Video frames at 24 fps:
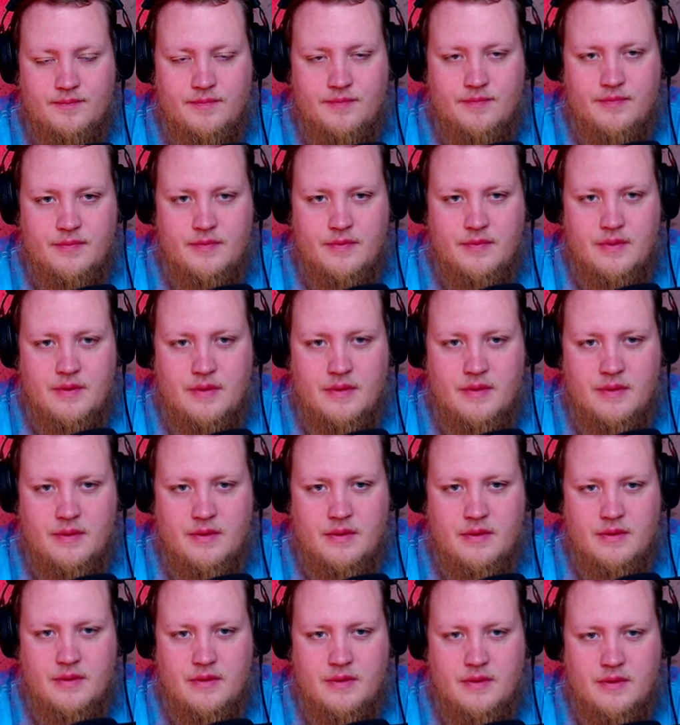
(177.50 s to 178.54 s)

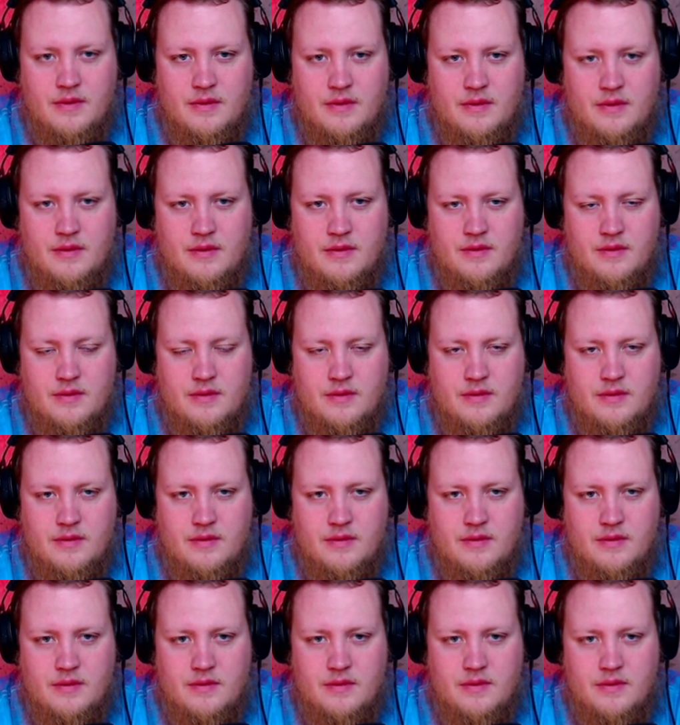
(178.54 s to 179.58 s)

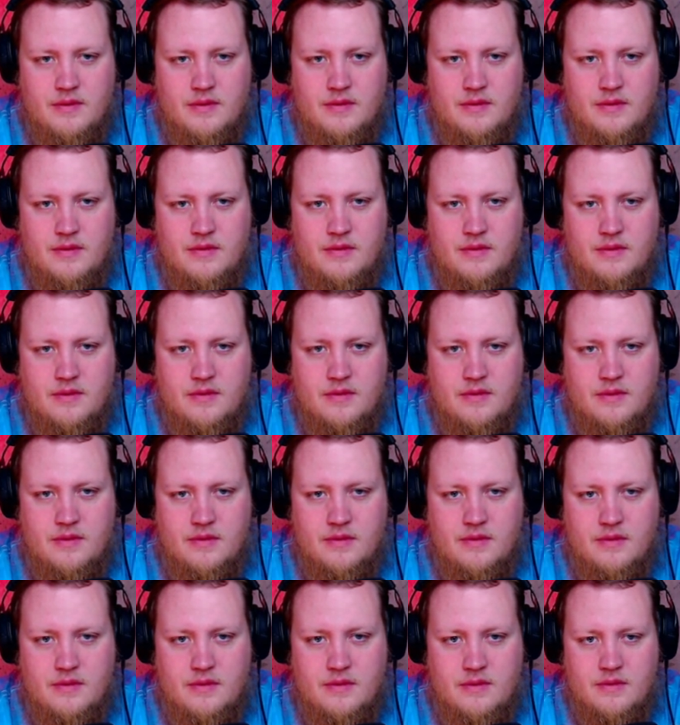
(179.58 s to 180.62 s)

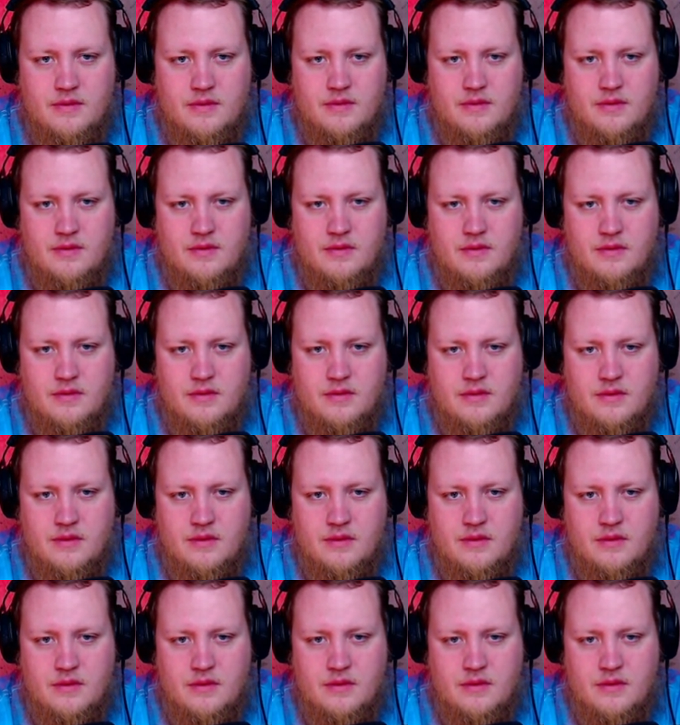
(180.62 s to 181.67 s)

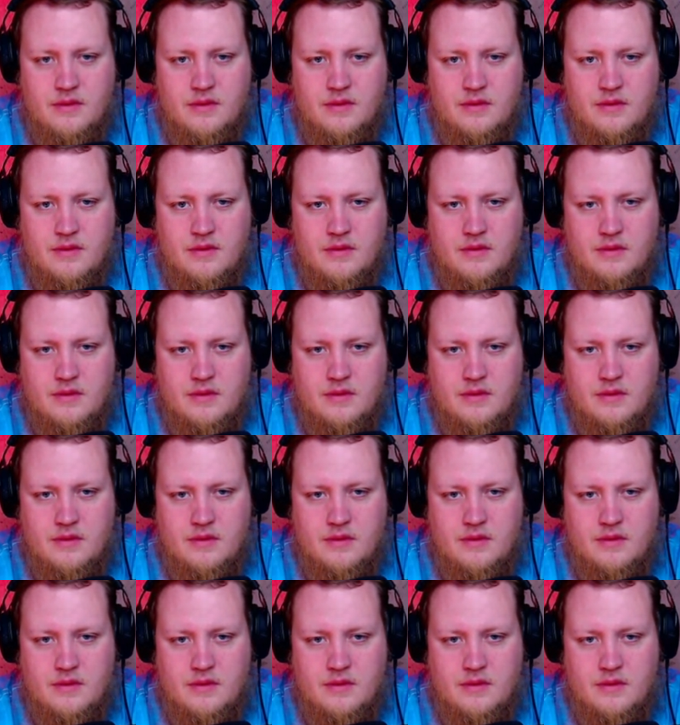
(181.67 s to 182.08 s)
Nothing is said.